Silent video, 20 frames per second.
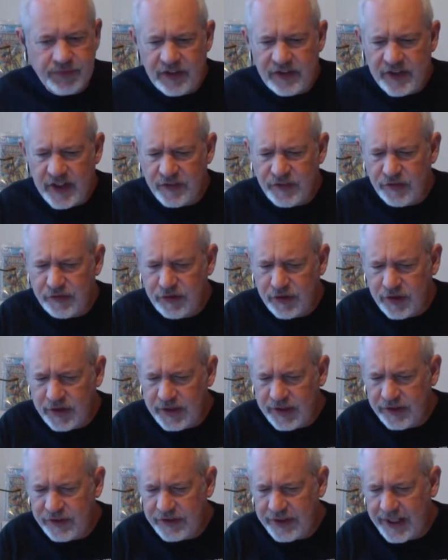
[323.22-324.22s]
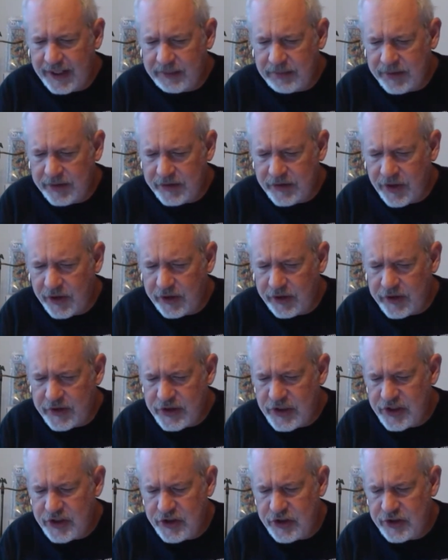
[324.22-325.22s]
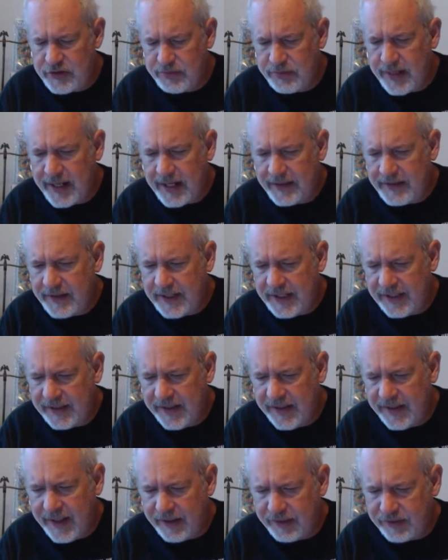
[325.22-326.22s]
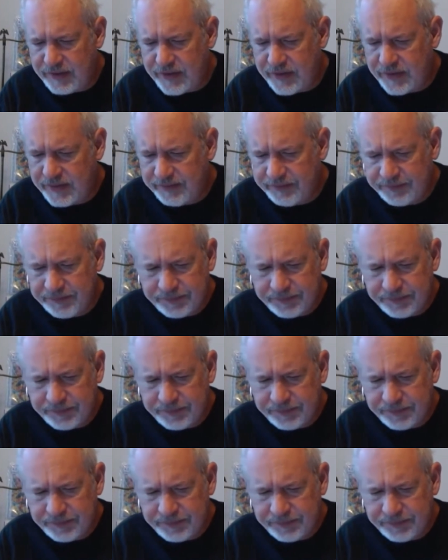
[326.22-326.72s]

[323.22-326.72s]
It's never really established, other than she's just mad that he left.